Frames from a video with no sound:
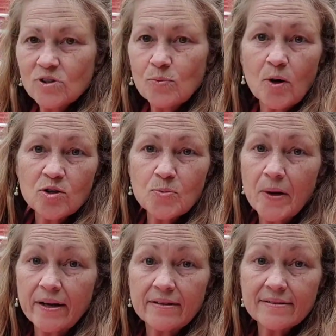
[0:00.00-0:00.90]
small
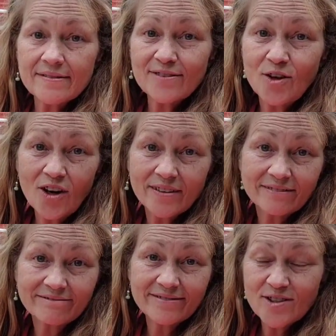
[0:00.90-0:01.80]
space,
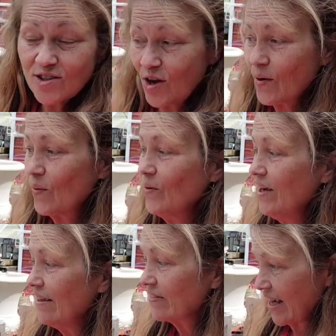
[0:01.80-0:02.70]
garden. So
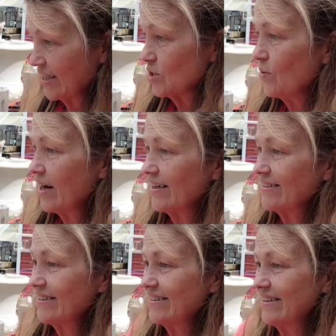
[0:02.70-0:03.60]
that's why I
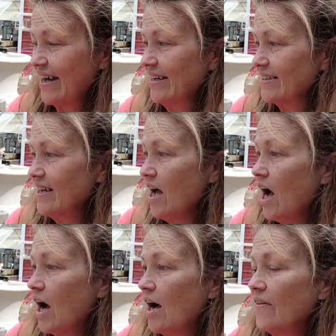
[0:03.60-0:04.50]
did that.
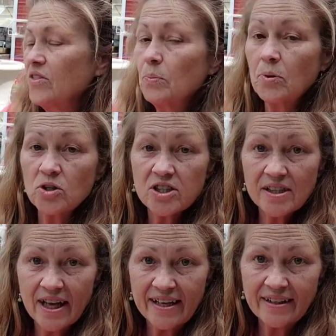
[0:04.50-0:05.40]
Uh, the
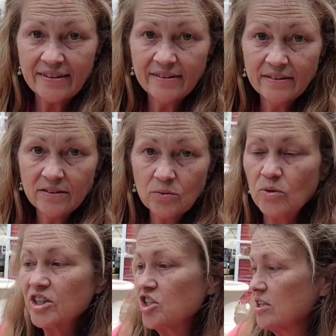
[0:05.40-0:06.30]
purslane,
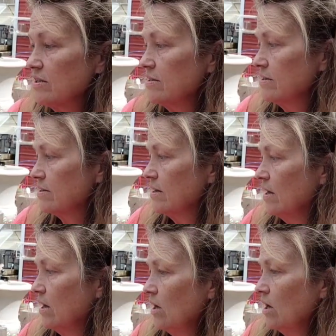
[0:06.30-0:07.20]
which is
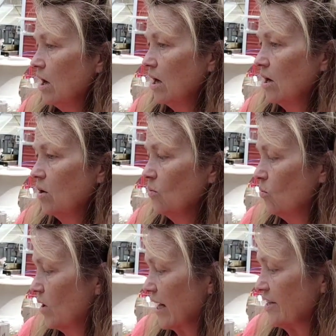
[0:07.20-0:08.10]
uh,
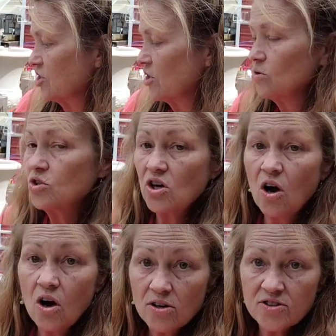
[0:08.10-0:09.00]
what I chose to
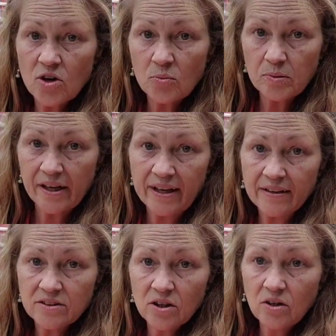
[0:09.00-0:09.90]
also
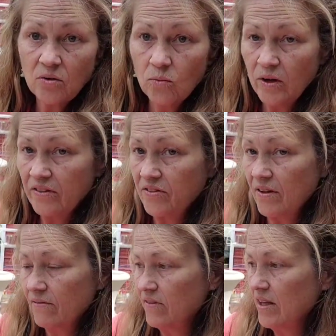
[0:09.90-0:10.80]
plant with
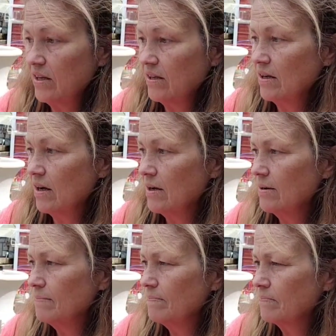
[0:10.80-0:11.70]
the
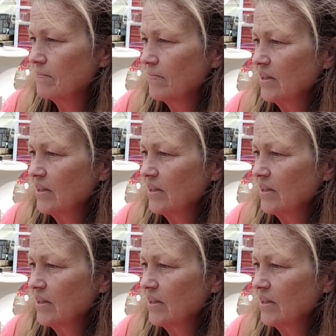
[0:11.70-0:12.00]
um,